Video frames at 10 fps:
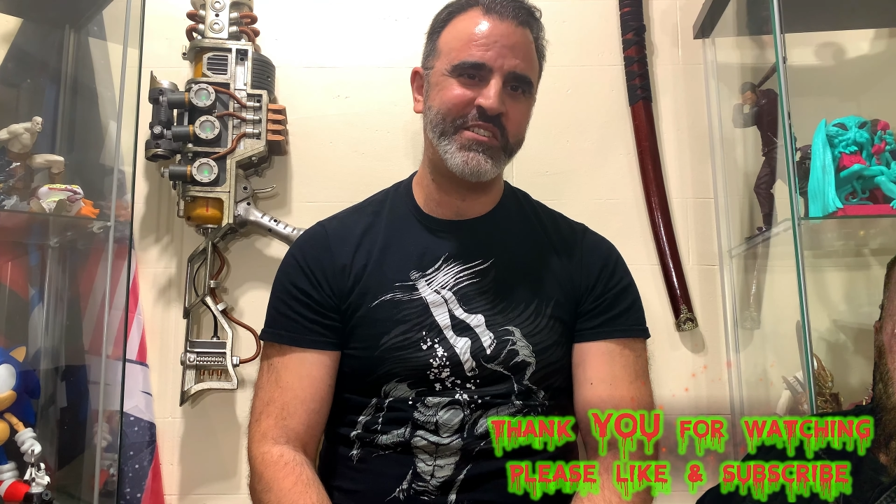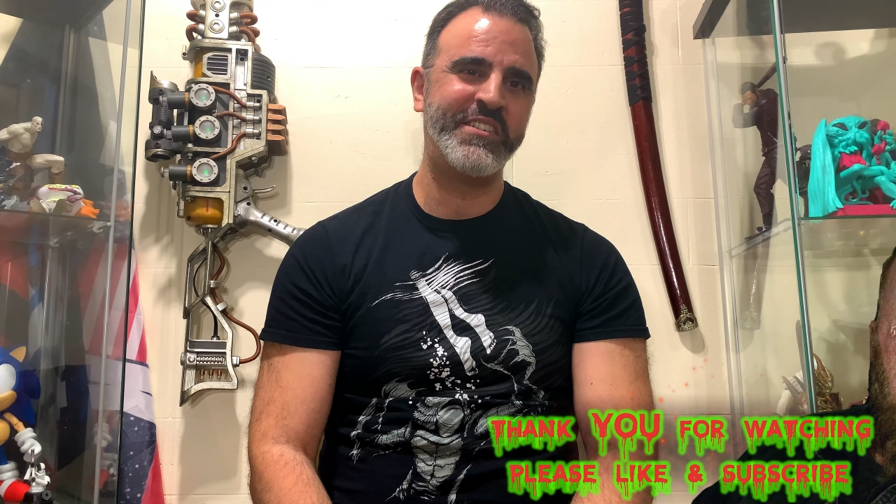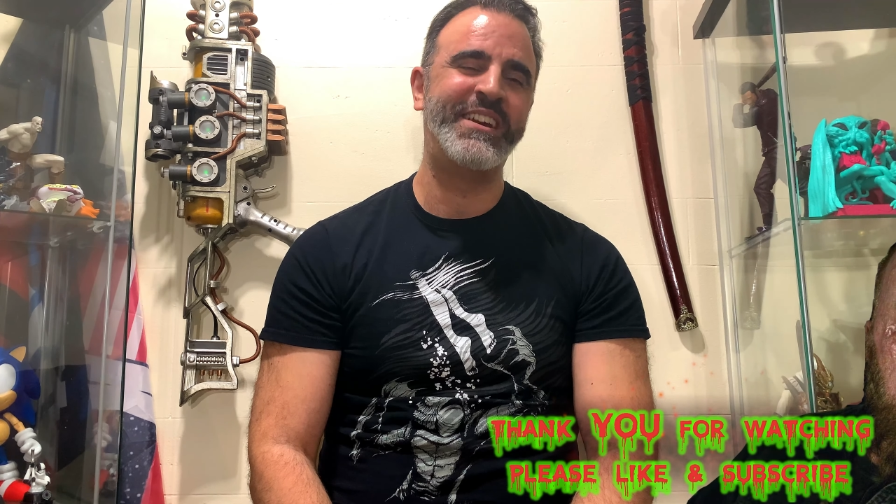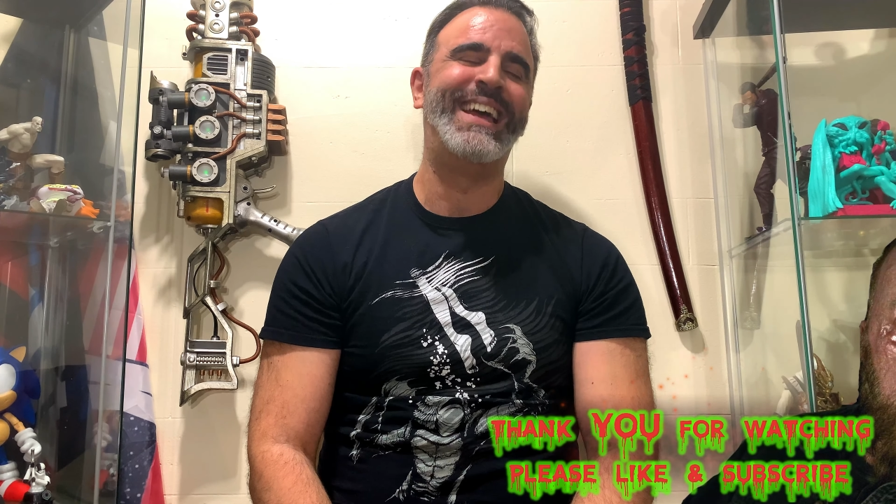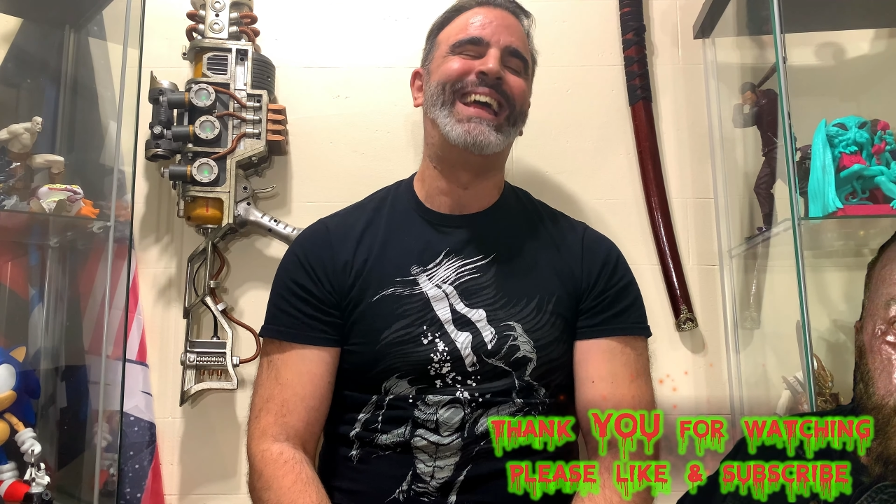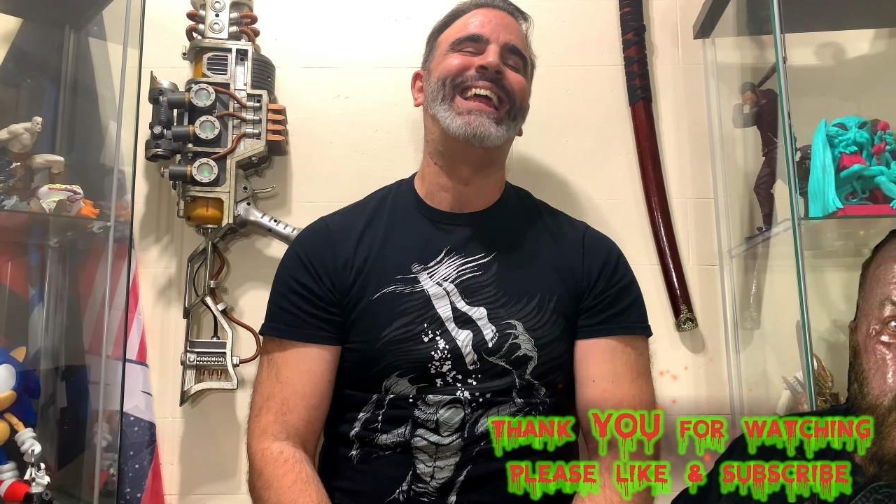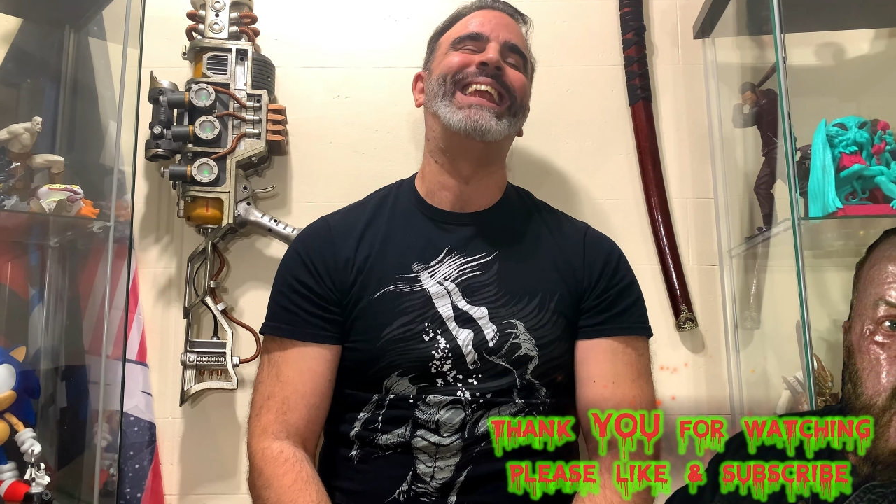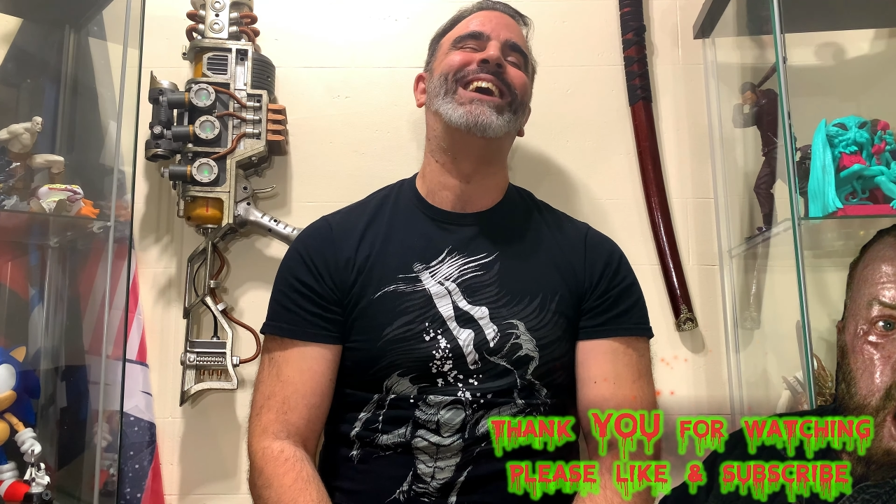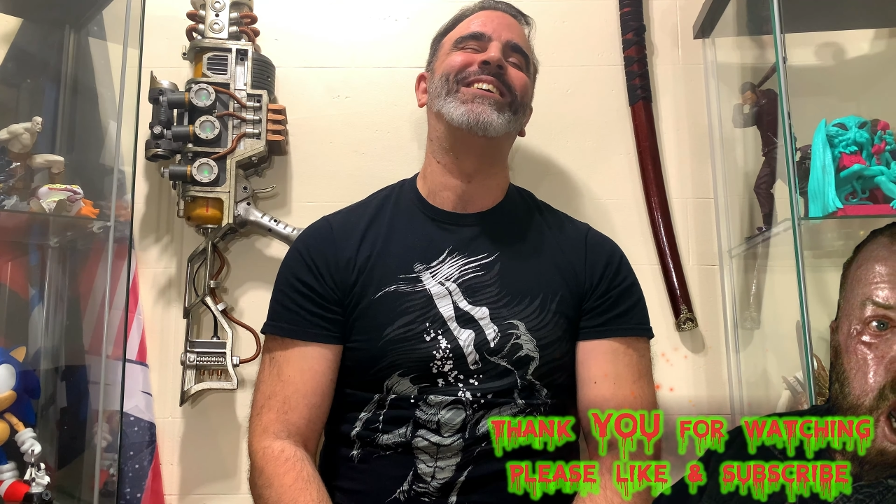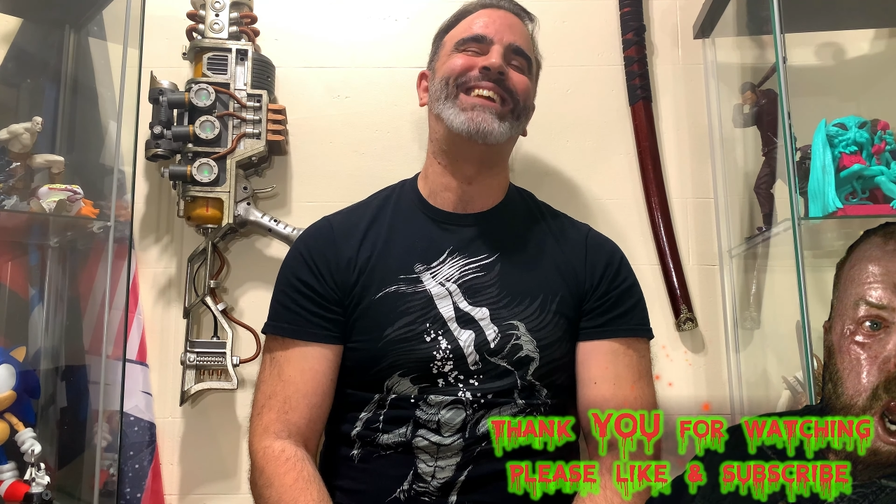you.
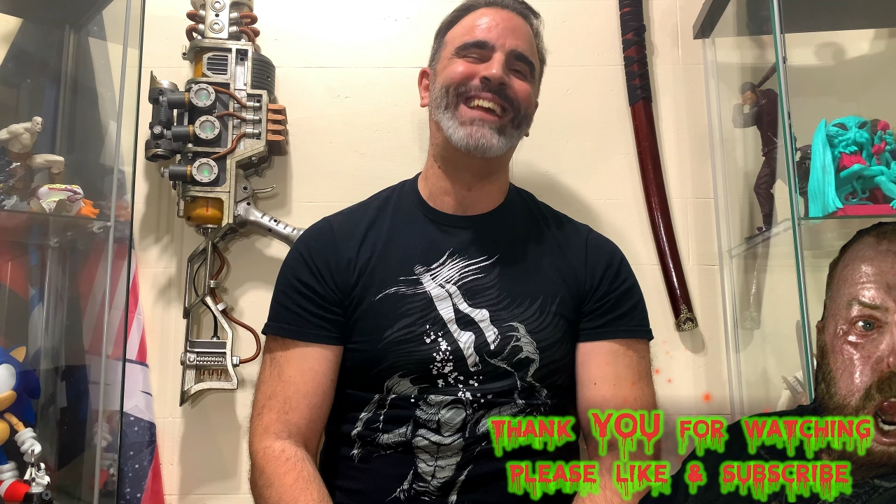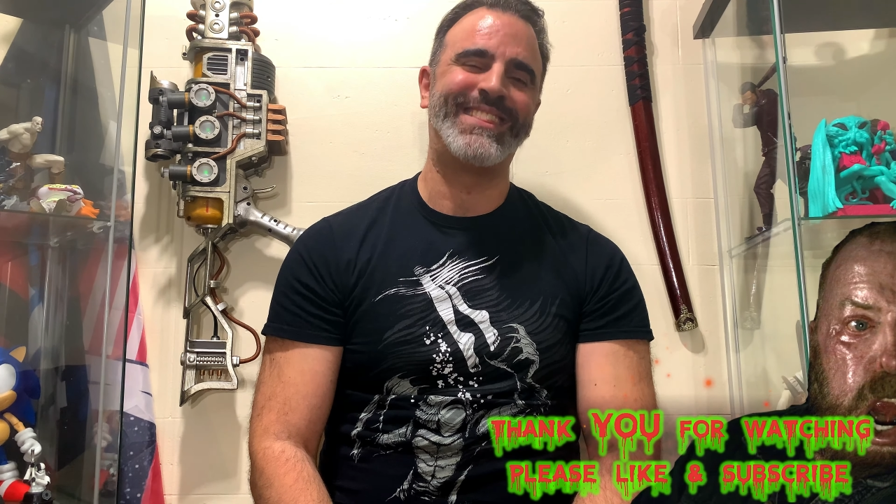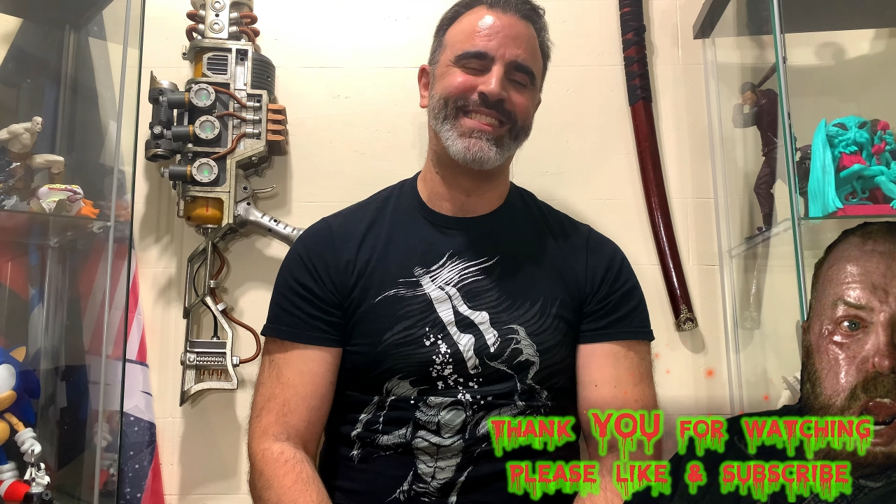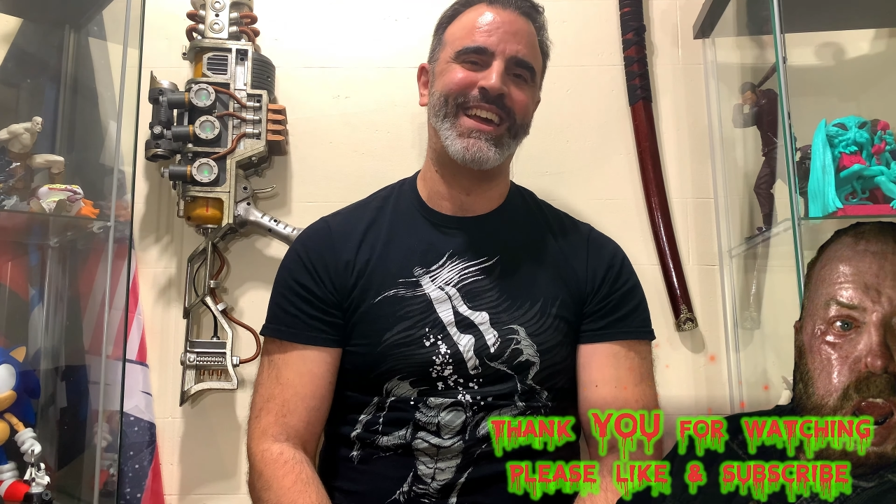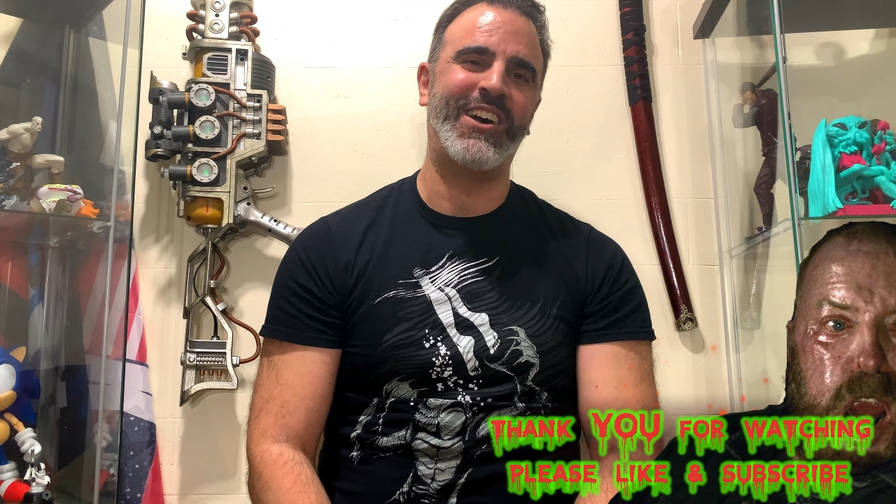Now get the